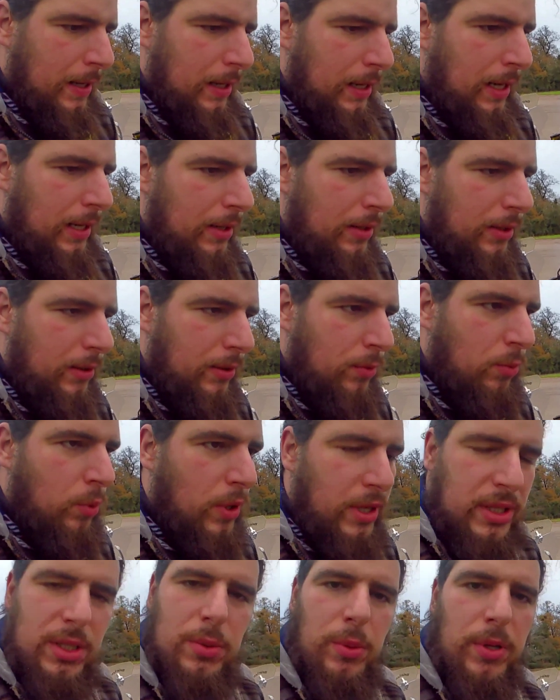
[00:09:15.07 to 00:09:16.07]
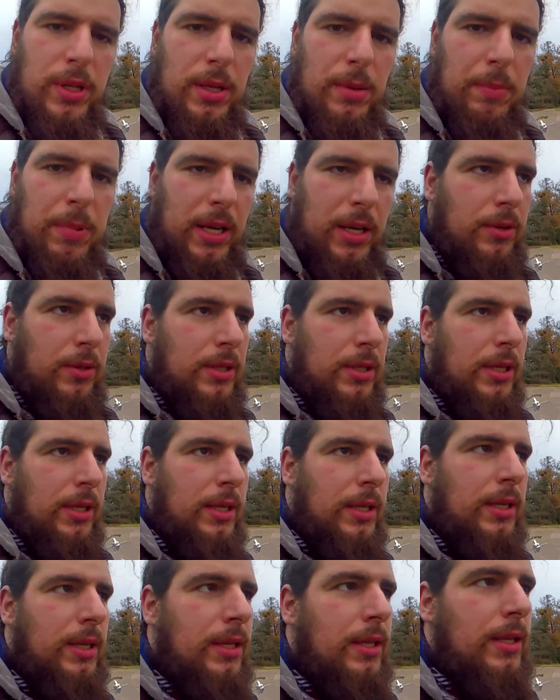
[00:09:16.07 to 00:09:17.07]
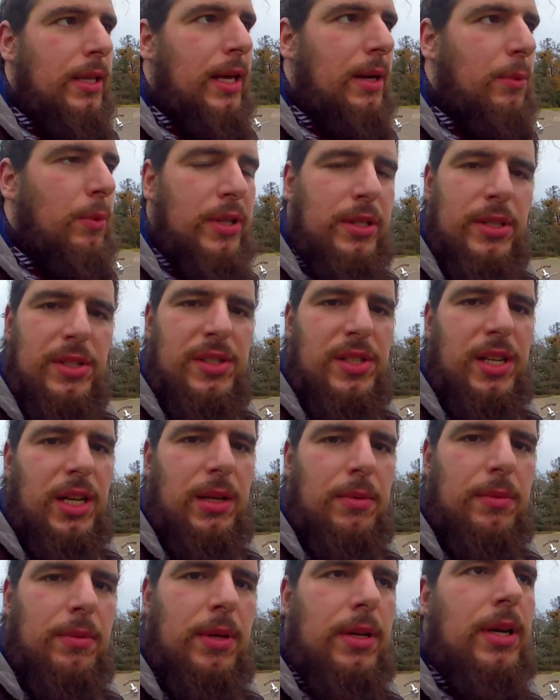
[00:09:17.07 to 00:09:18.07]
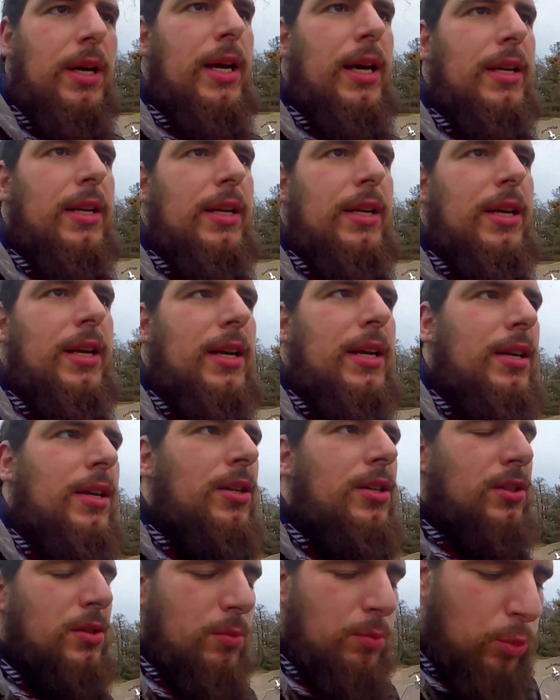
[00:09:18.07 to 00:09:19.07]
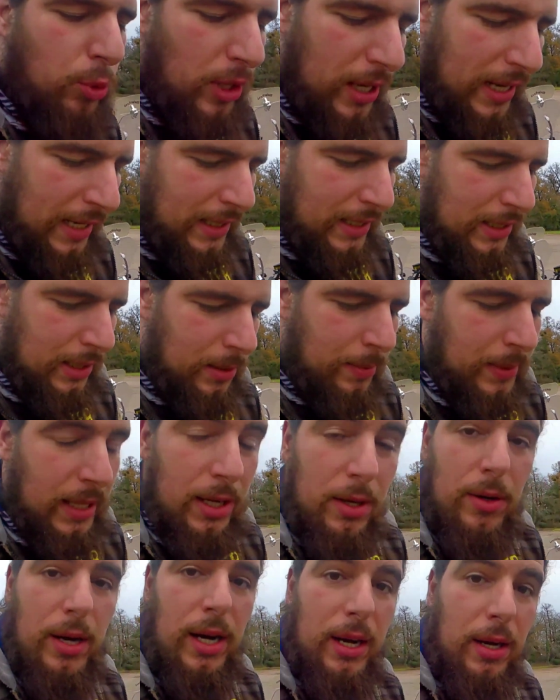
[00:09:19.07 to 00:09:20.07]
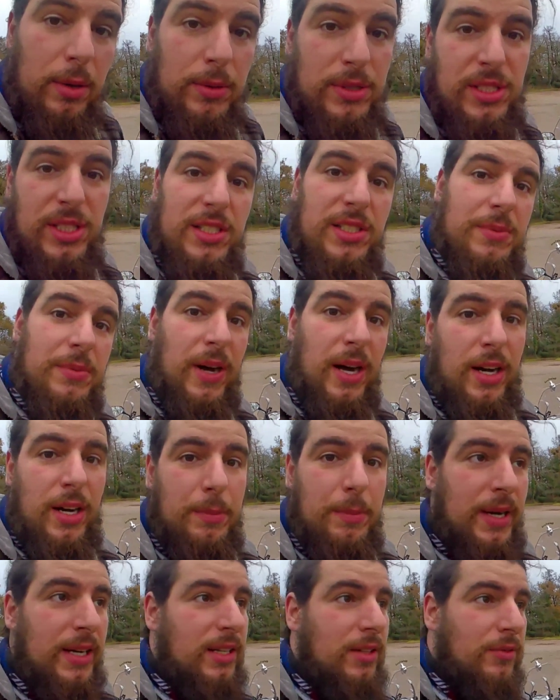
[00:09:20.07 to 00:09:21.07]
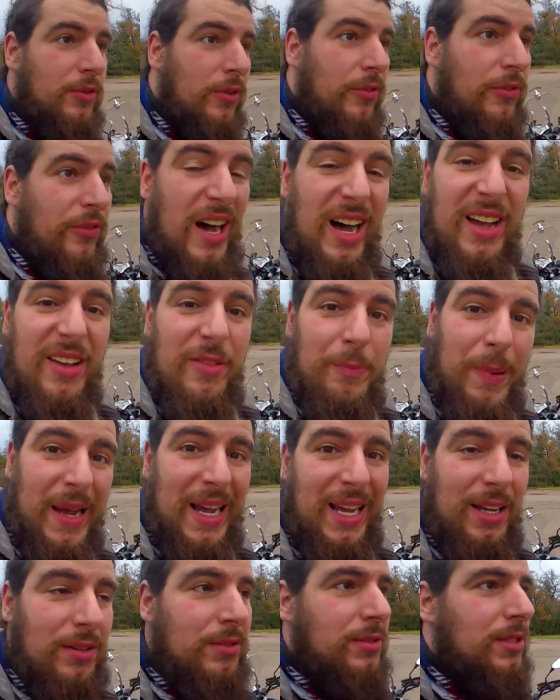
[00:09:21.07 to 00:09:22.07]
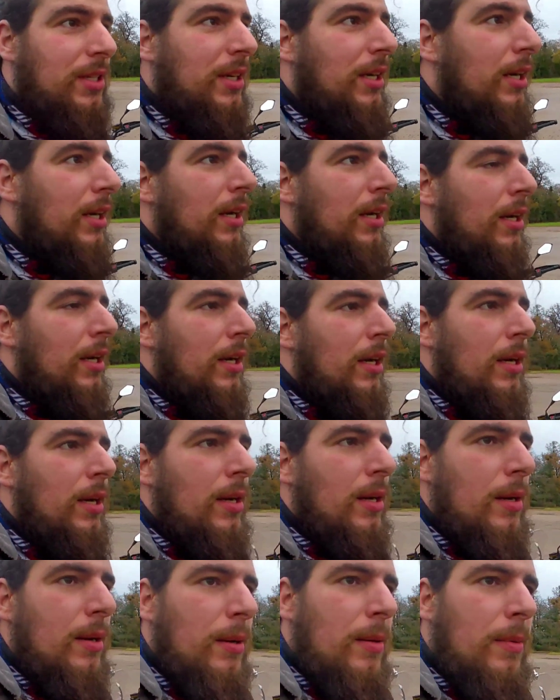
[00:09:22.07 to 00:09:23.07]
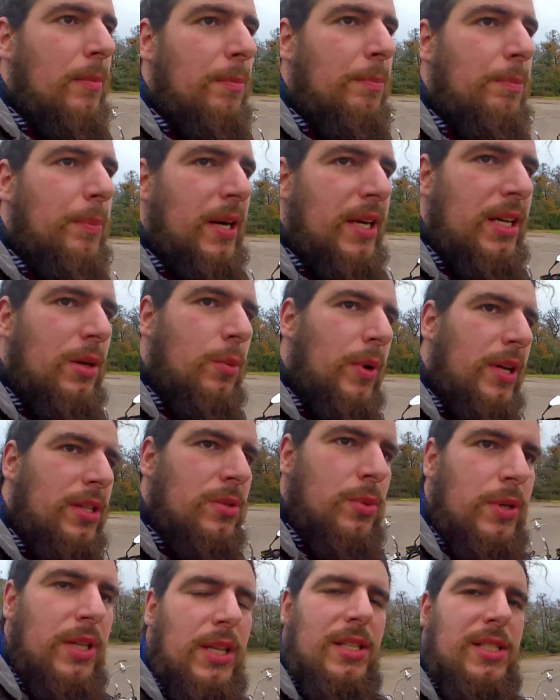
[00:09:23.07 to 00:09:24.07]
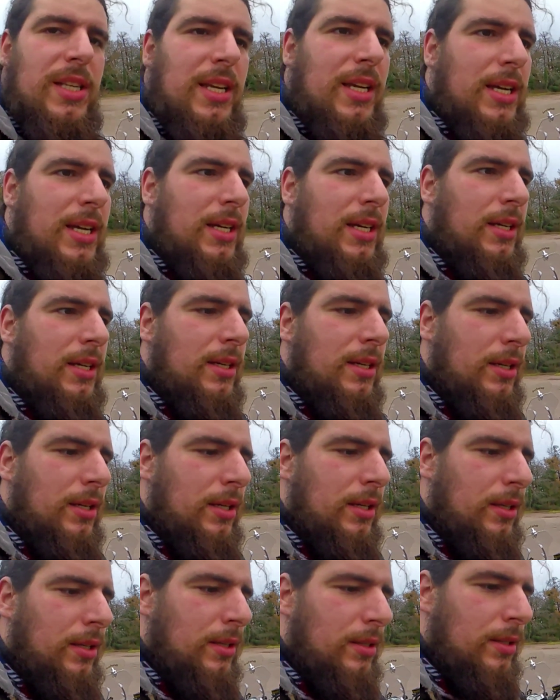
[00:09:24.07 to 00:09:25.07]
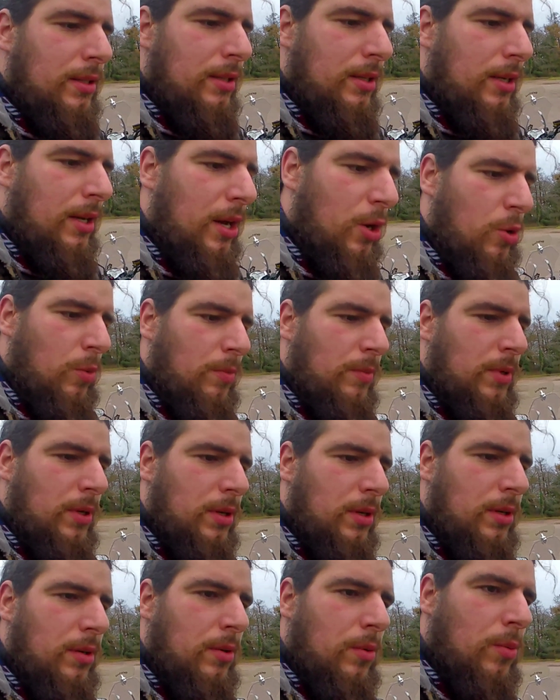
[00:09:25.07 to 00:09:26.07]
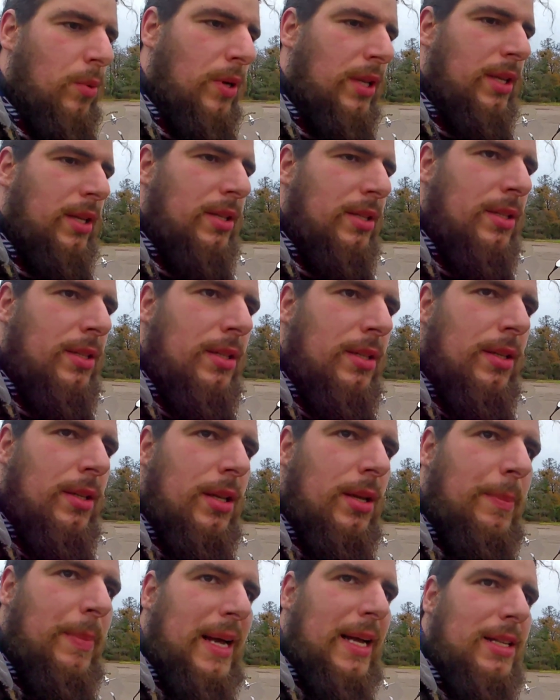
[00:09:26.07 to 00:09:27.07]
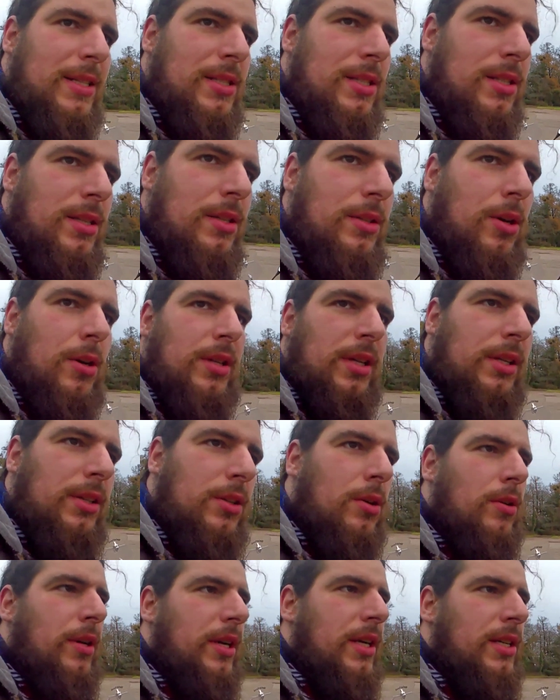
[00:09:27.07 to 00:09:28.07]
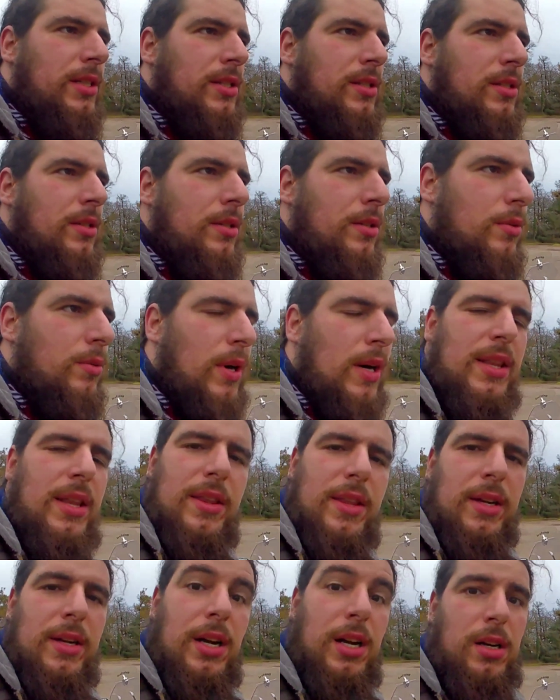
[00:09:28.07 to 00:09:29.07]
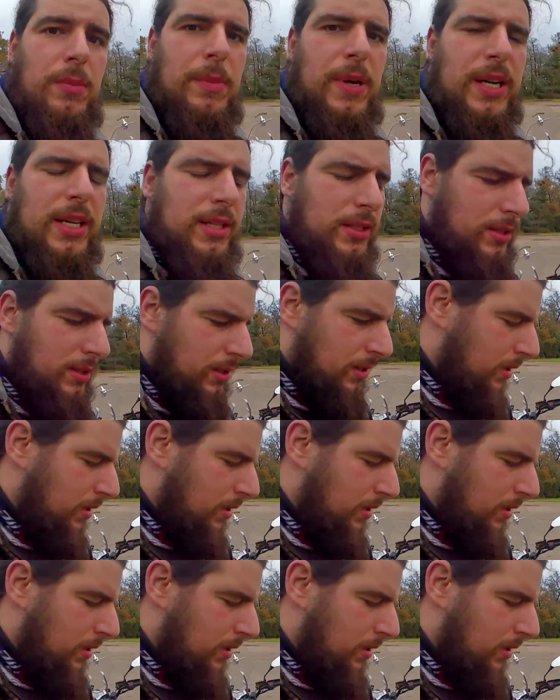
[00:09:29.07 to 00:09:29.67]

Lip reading: I worked with a bloke that went to see him, and he used to brag about, I'll see Iron Maiden for £5, but he went with a ticket home with the band Nodding Donkeys rather than Iron Maiden.